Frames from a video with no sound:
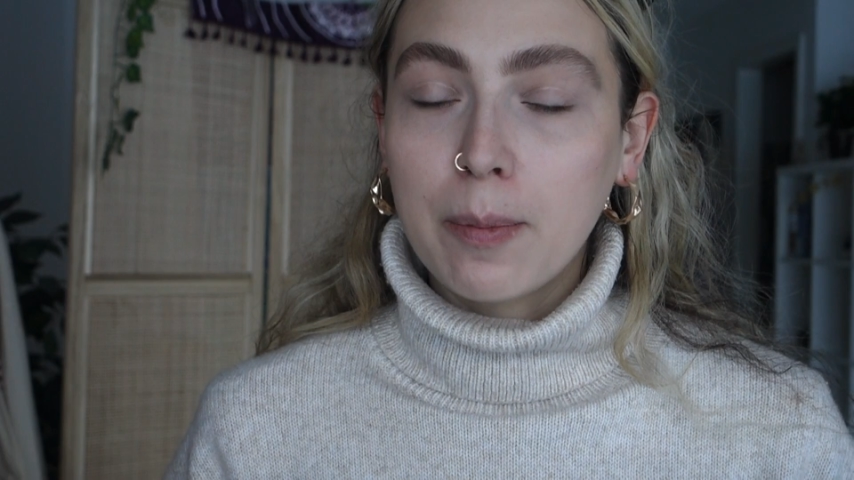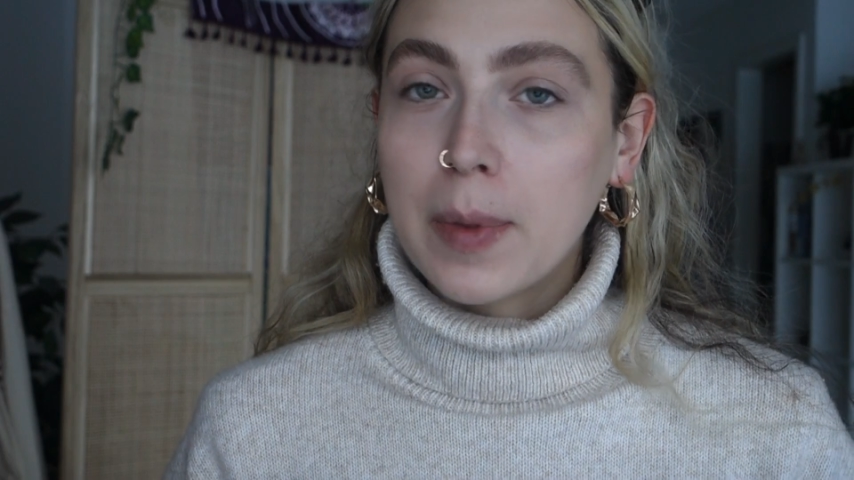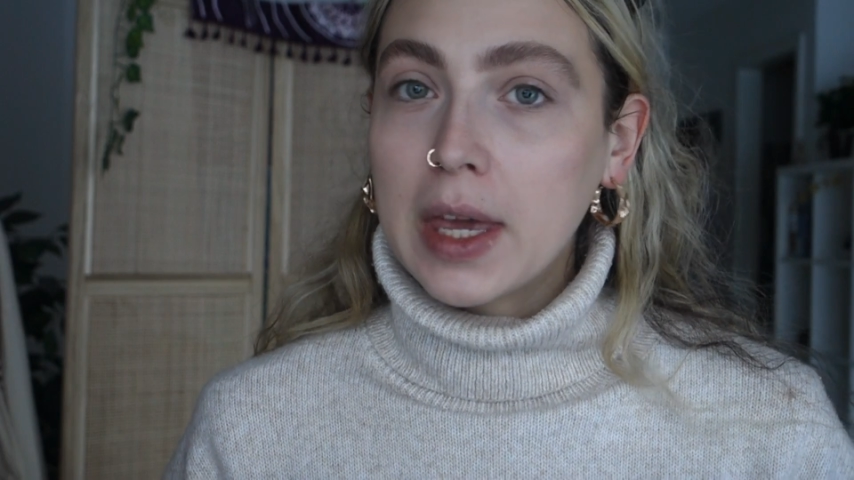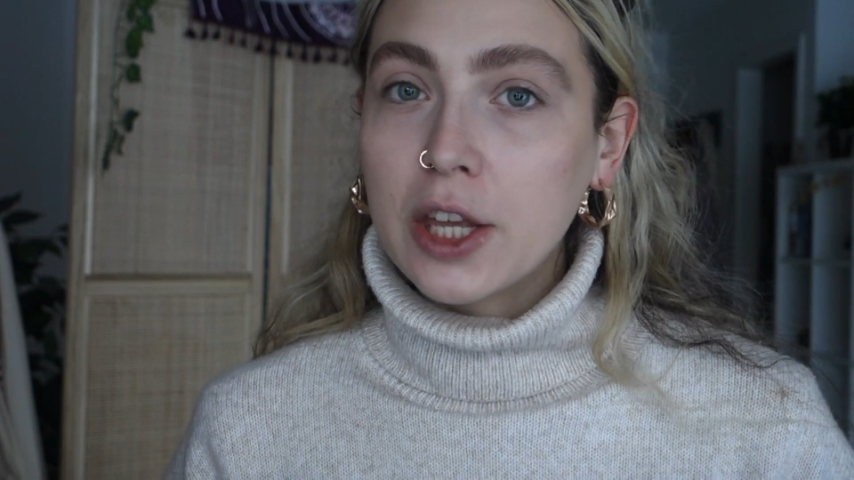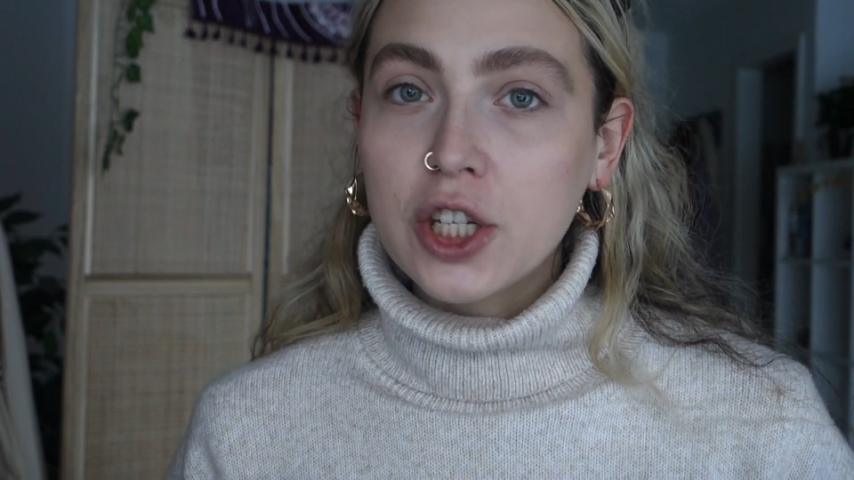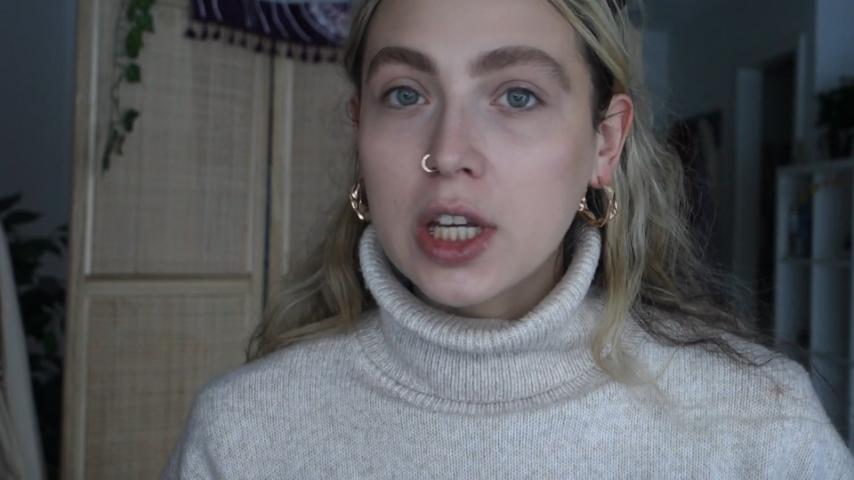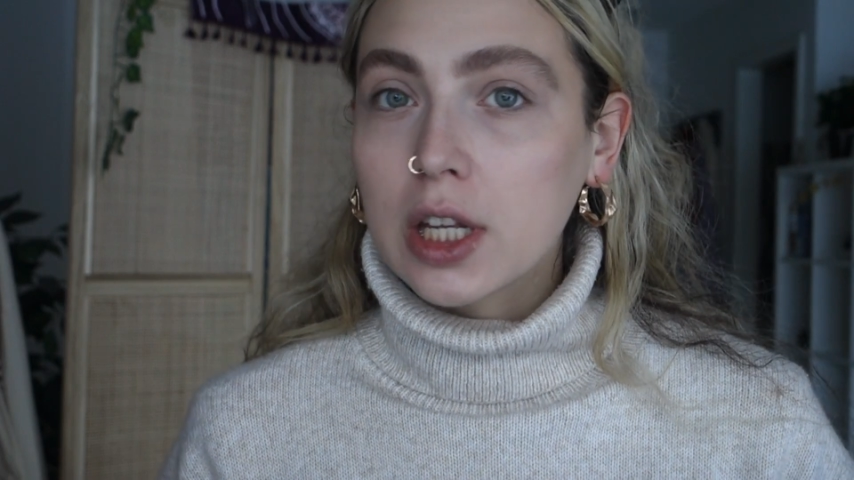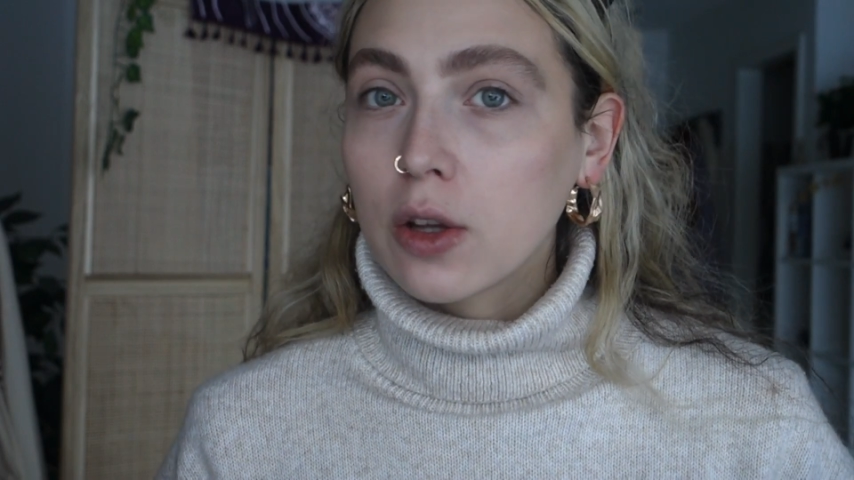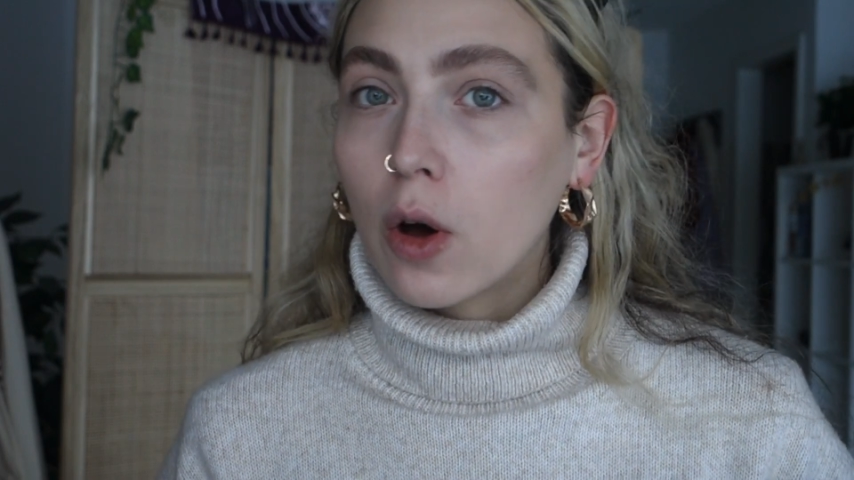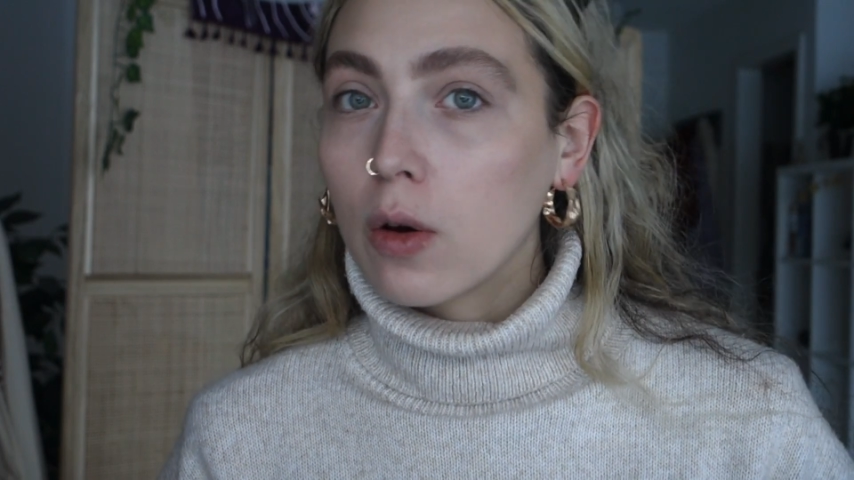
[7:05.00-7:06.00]

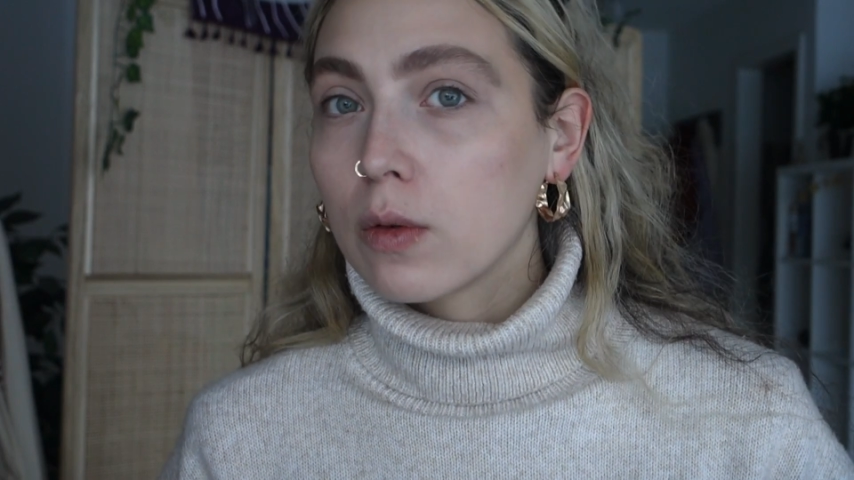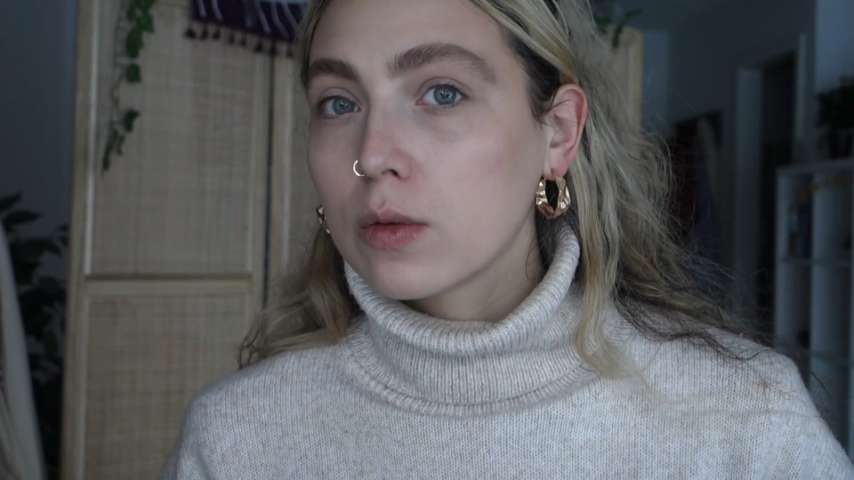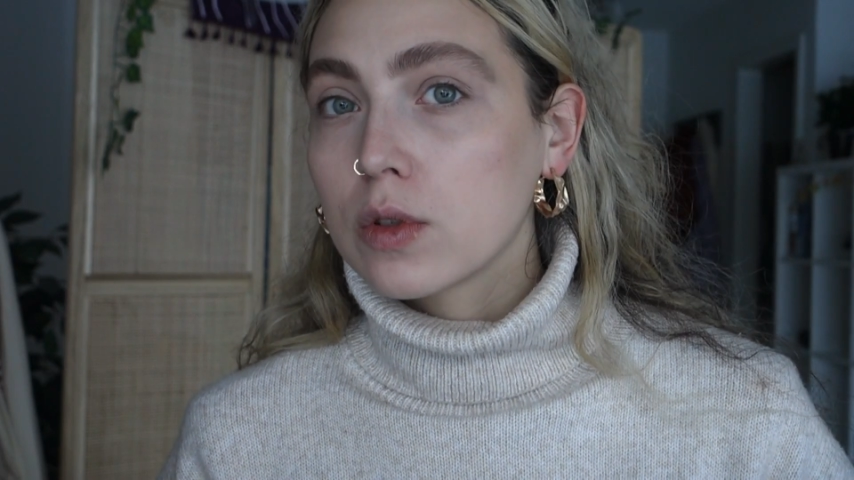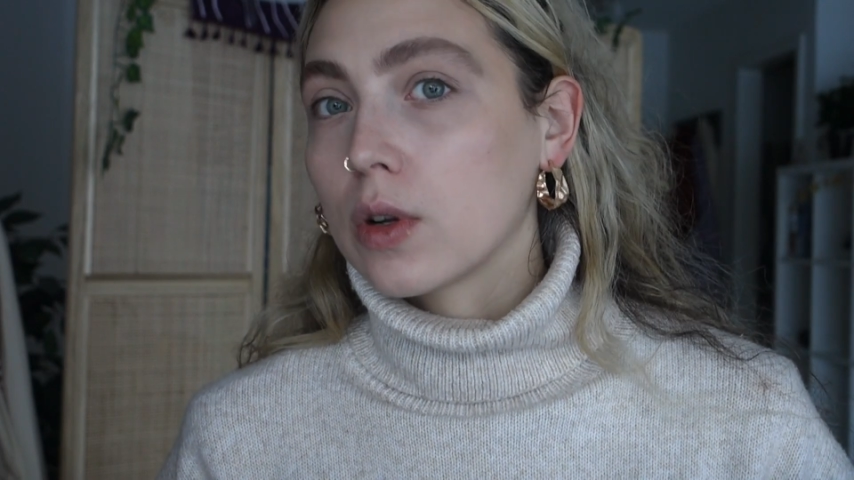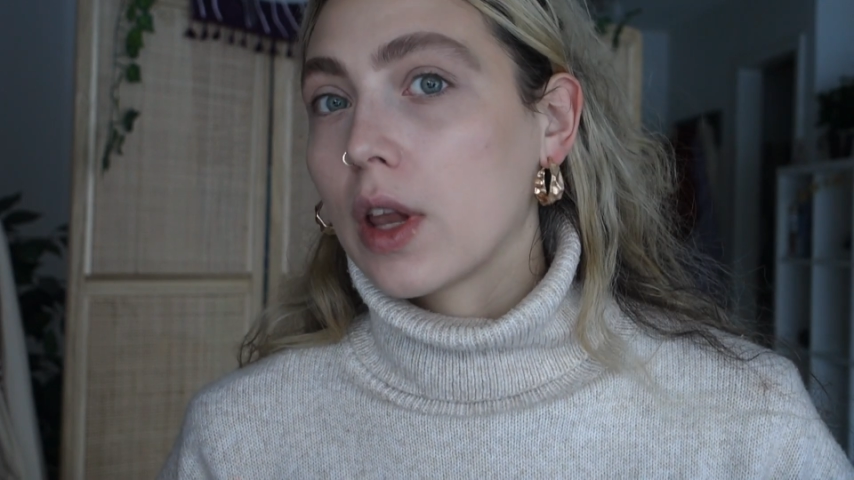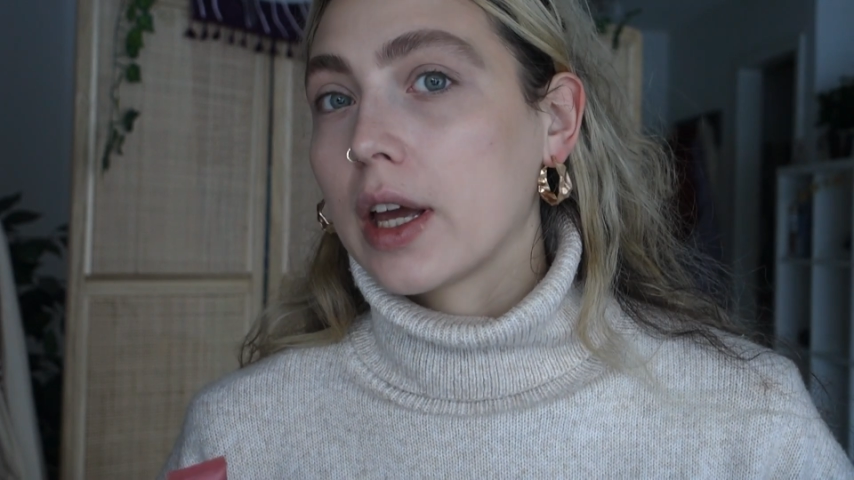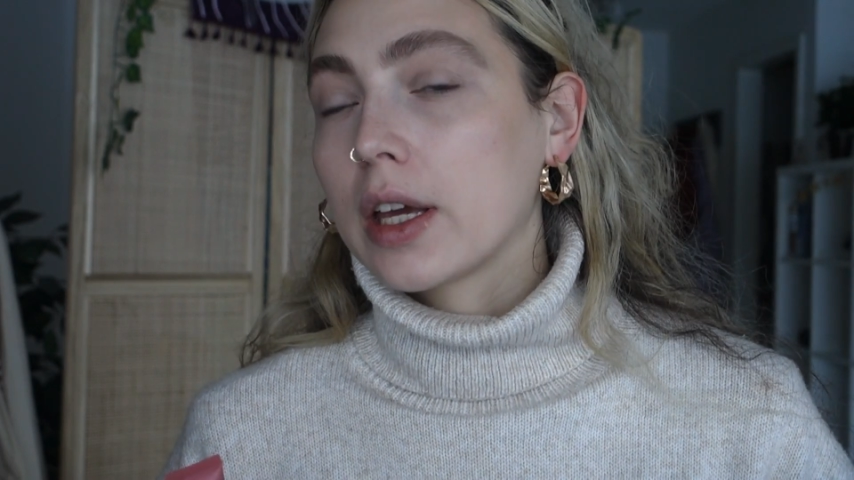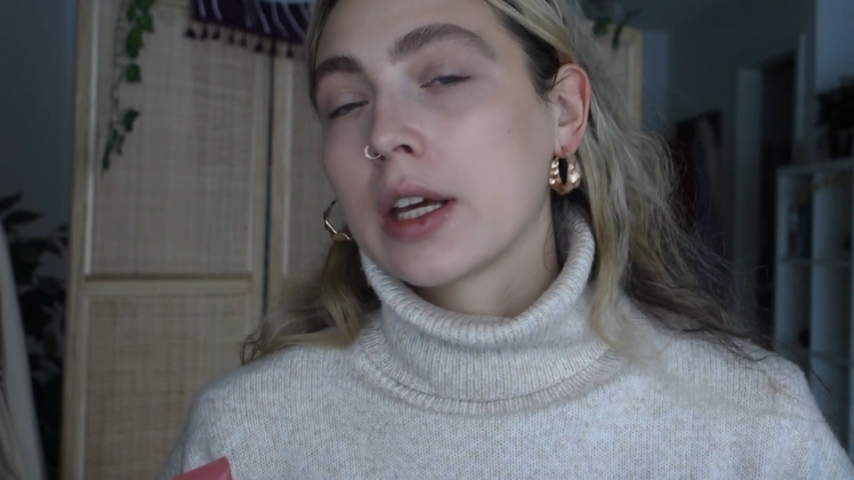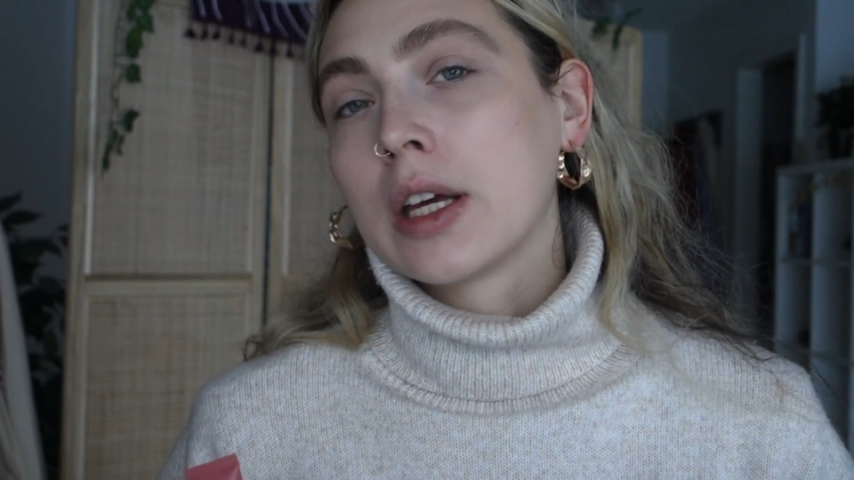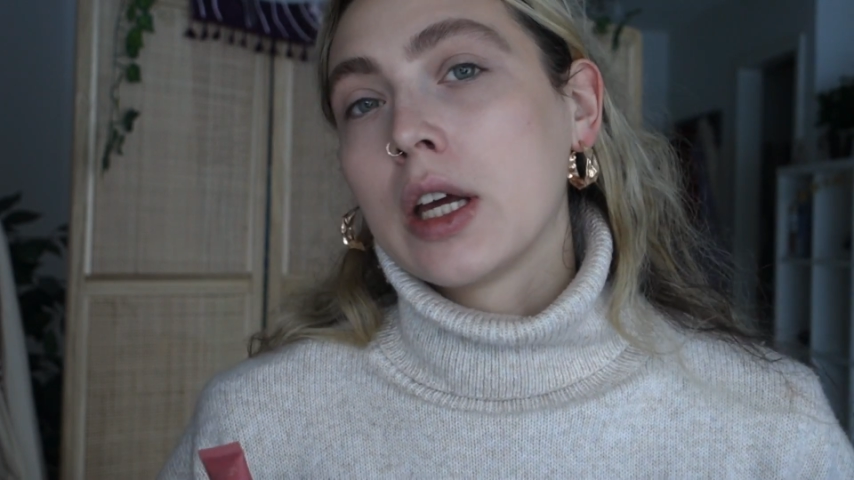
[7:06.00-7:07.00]
peachy toned or
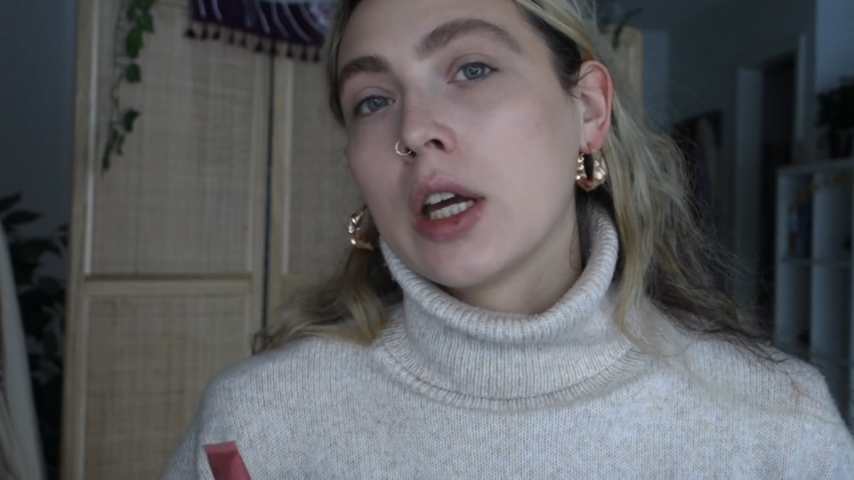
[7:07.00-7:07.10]
like